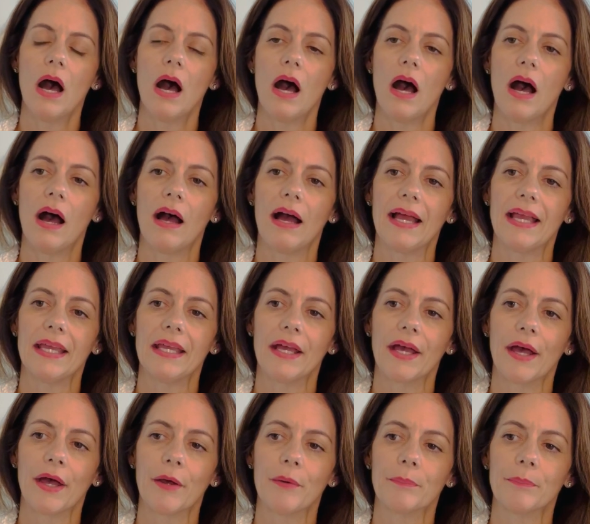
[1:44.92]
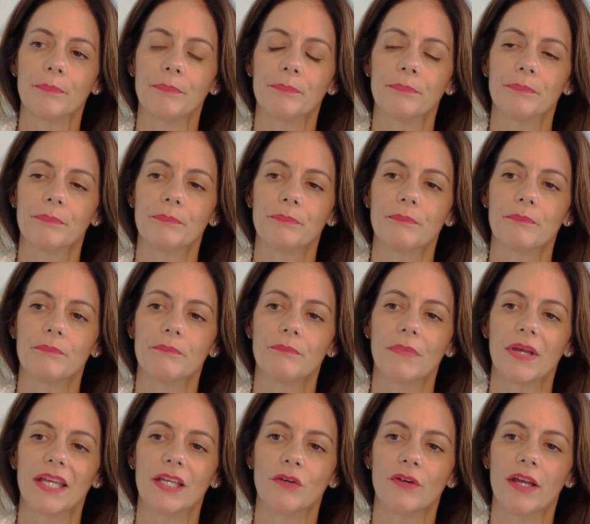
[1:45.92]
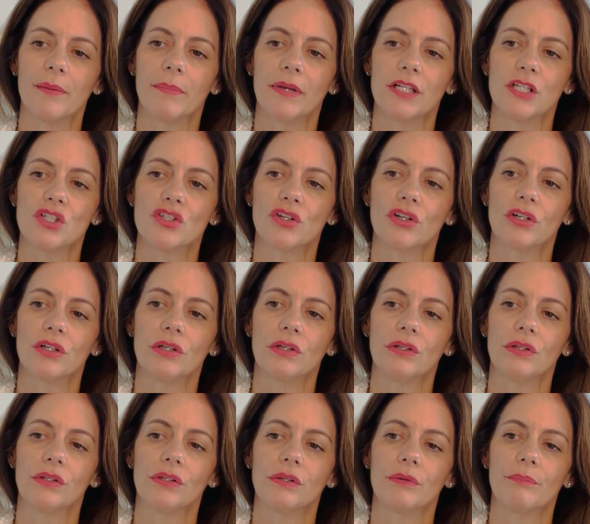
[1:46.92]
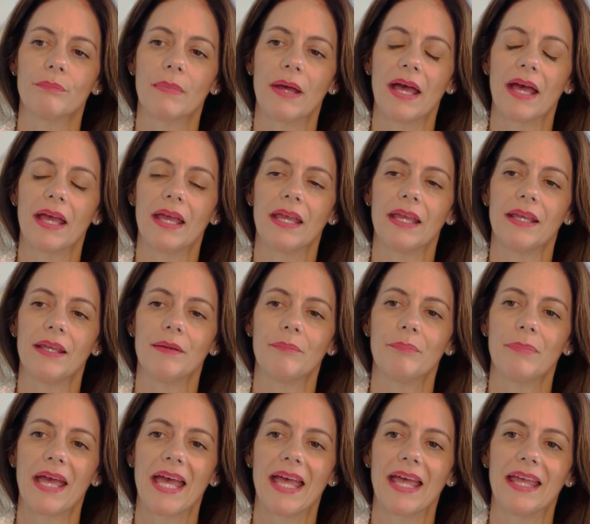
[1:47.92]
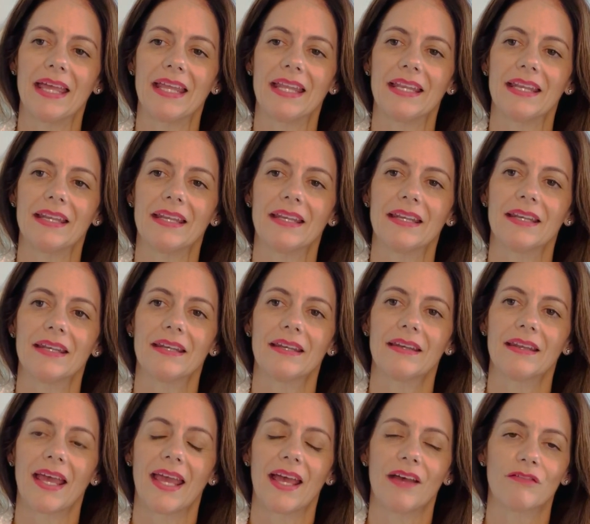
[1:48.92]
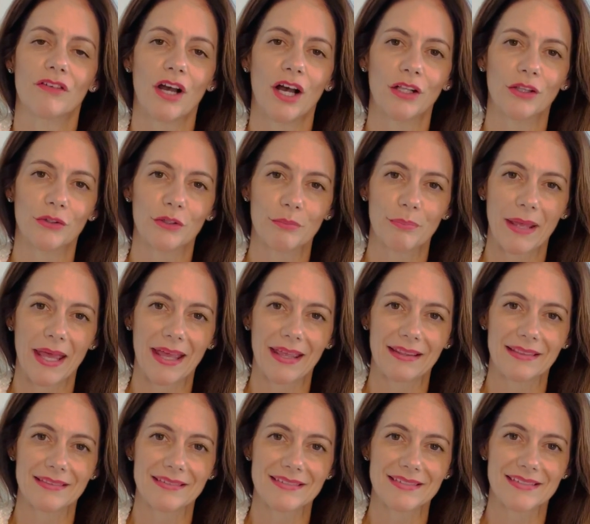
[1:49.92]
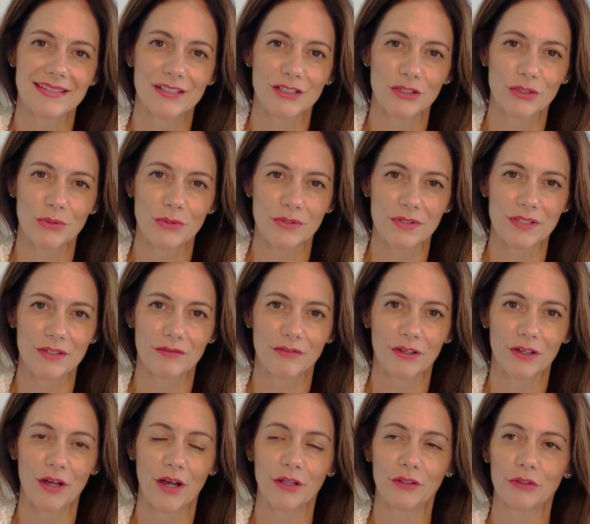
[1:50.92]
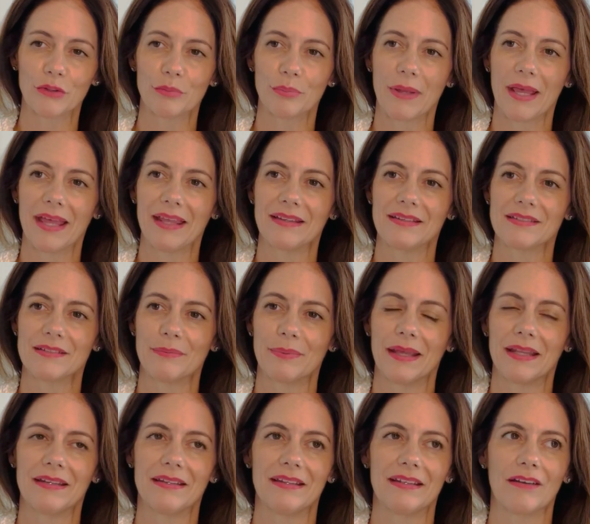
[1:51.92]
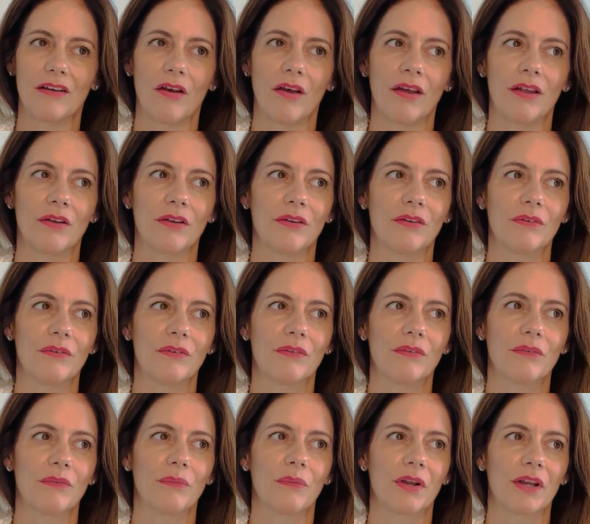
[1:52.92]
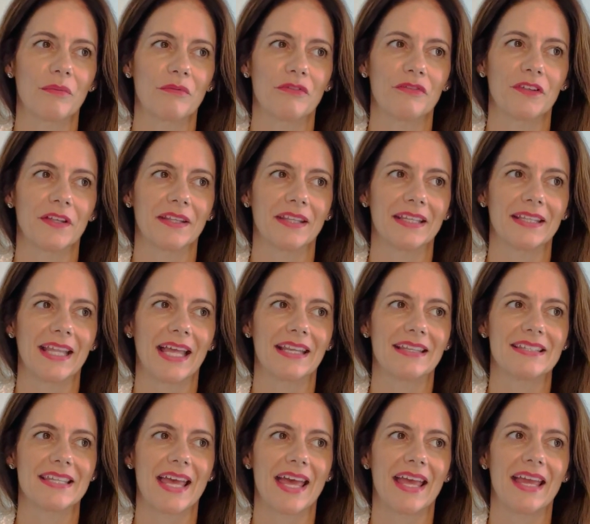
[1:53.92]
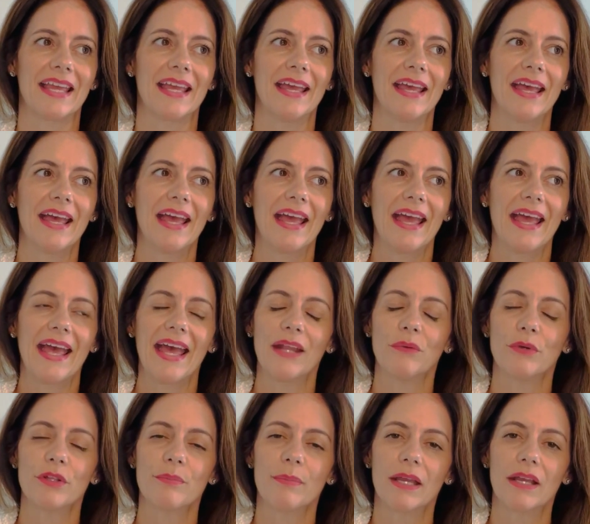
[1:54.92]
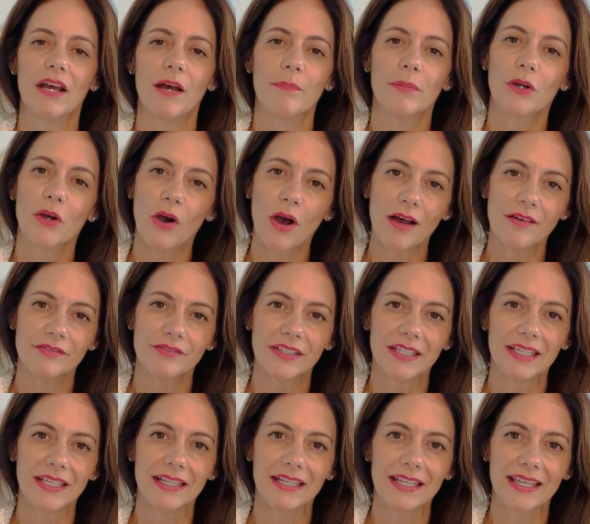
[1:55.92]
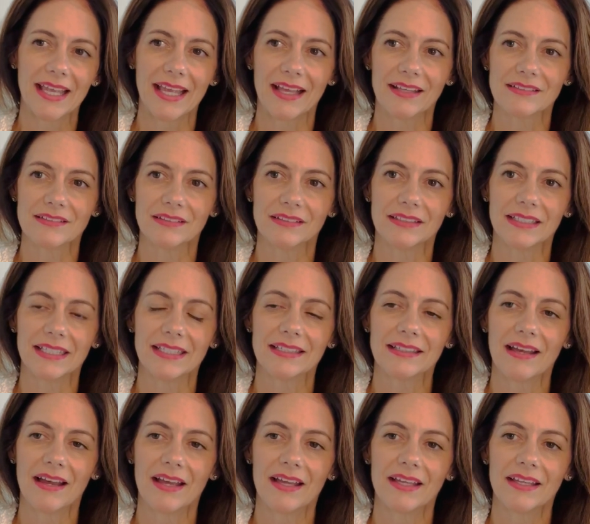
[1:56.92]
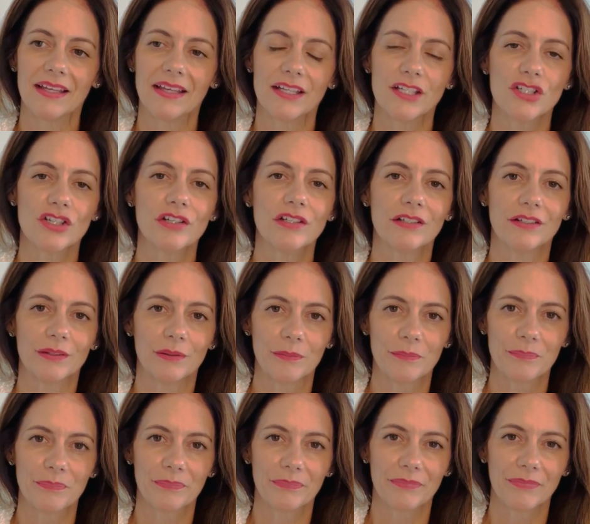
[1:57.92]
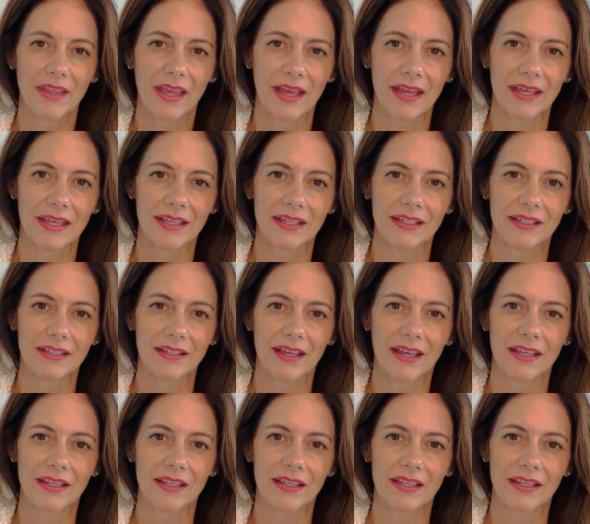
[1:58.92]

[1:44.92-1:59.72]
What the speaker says: I grab my journal, my pen. I have colored pens and choose a different colored pen depending on what I'm feeling that day. And with my cup of coffee and a candle lit, I journal. I